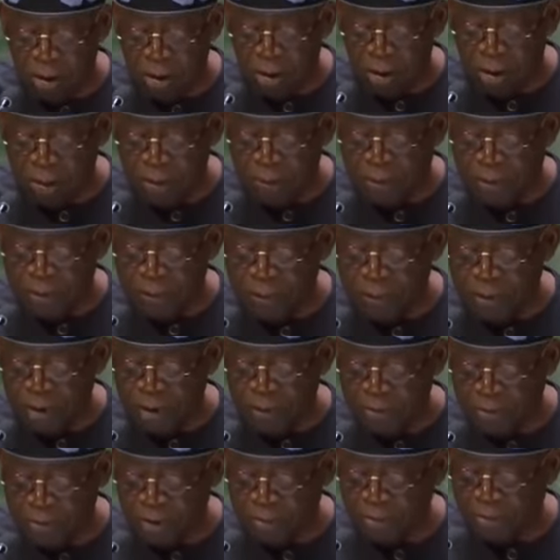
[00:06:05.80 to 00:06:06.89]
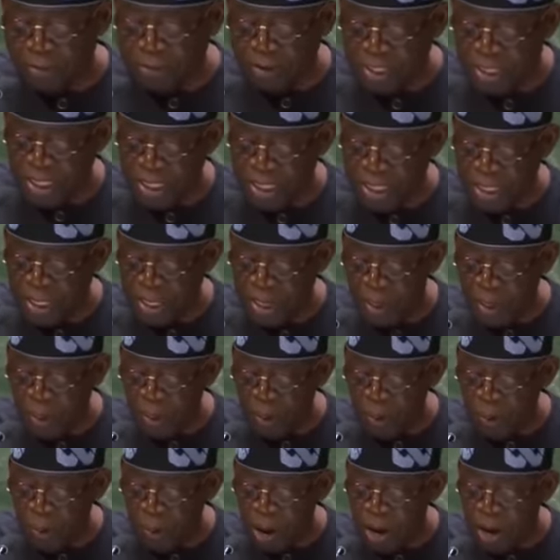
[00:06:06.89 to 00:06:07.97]
corrupt fuel subsidy
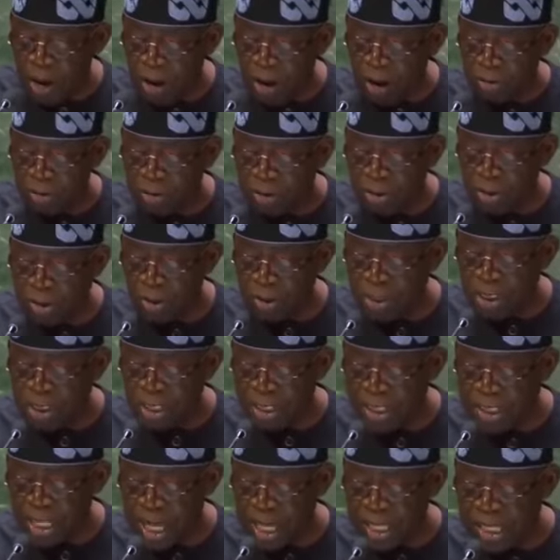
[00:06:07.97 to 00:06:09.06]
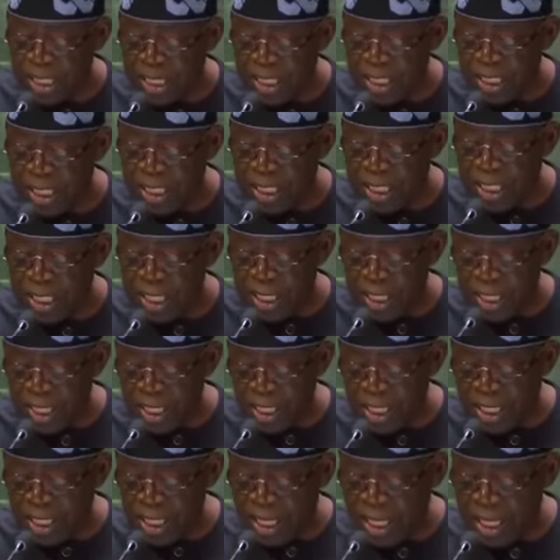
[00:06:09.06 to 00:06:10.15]
while also discarding
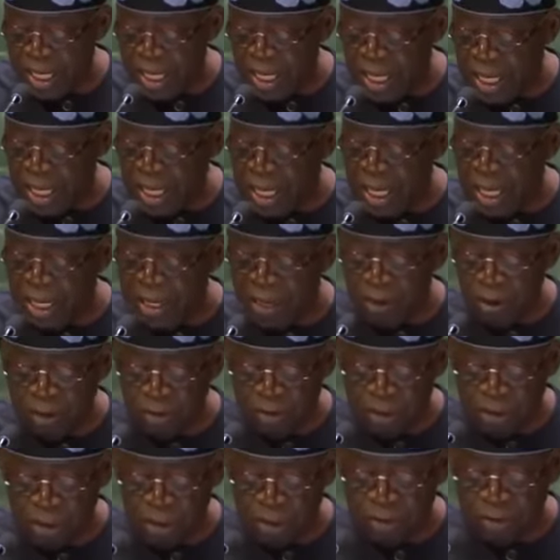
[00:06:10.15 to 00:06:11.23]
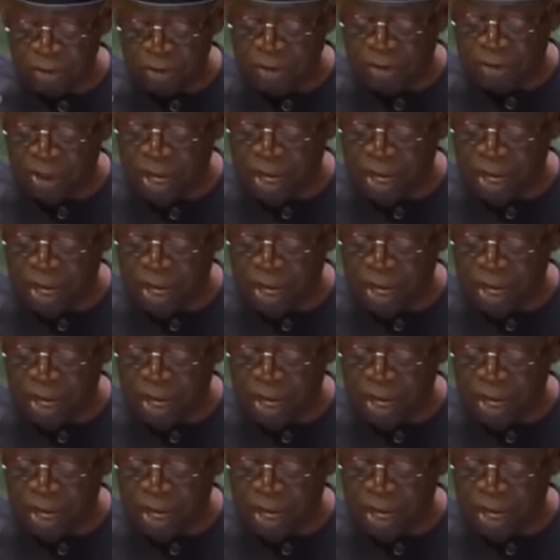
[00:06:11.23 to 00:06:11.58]
a noxious